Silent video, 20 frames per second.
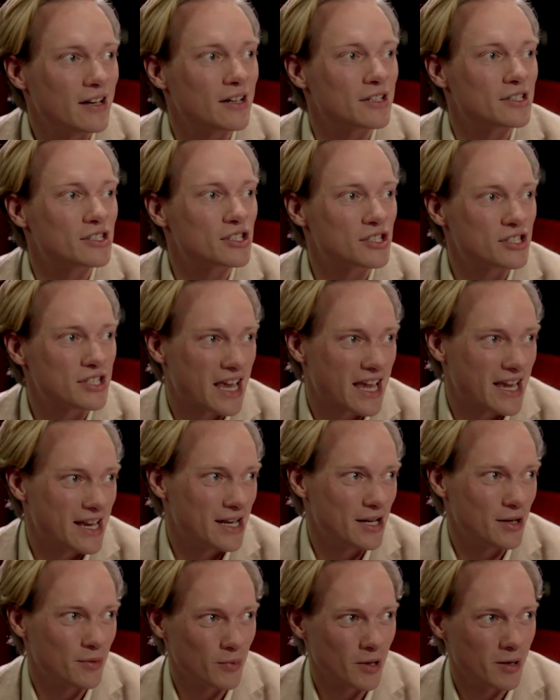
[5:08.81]
a
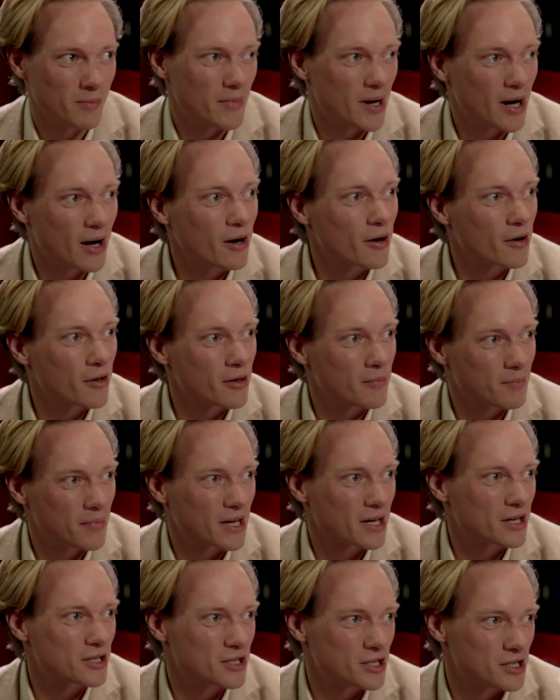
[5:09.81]
stain will mark the
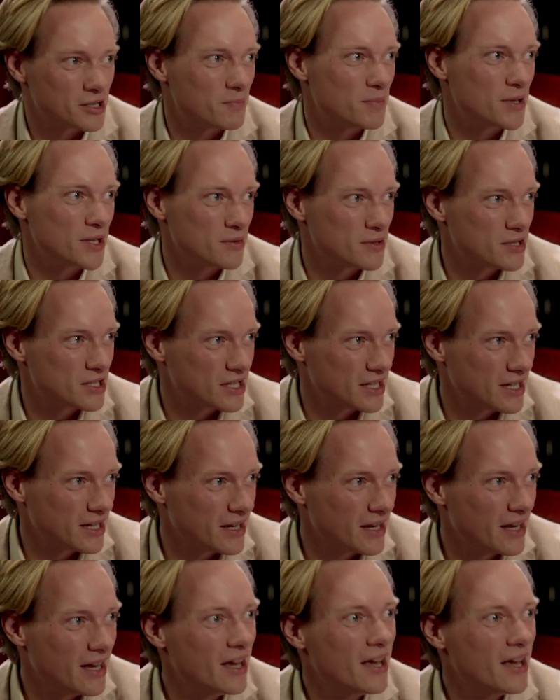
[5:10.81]
picture's beauty.